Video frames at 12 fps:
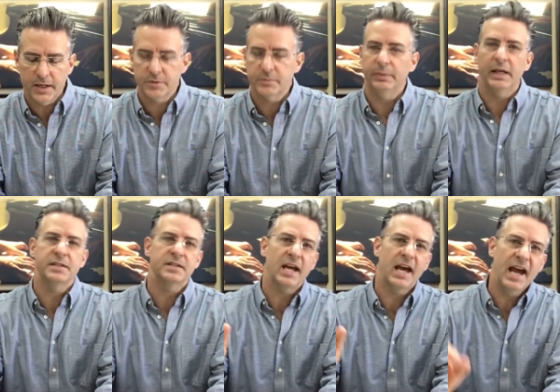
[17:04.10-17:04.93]
has
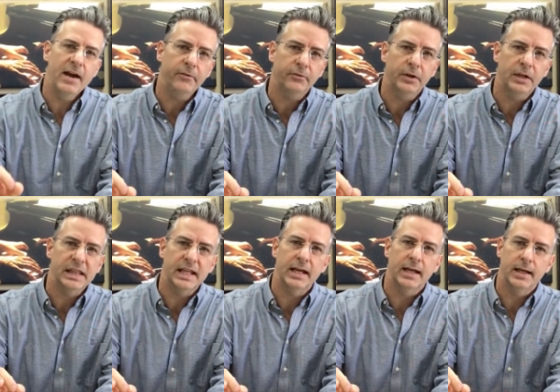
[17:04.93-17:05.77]
placed
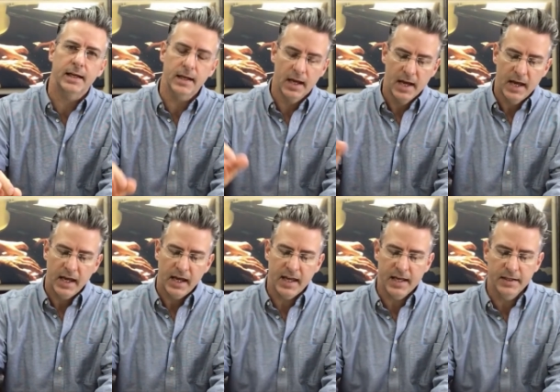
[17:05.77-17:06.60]
everything
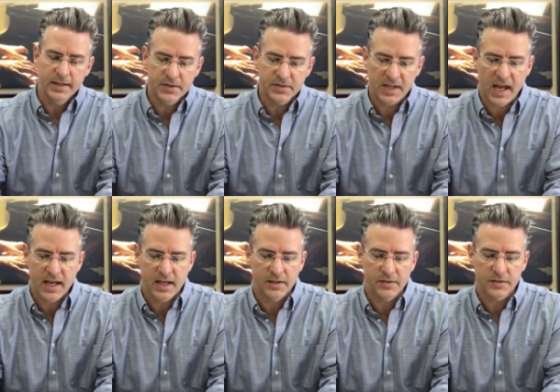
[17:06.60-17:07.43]
in his
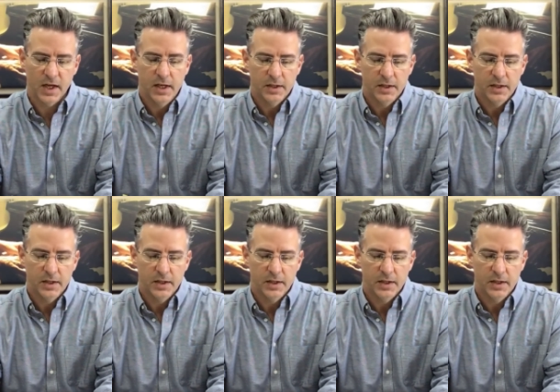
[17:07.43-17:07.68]
hands.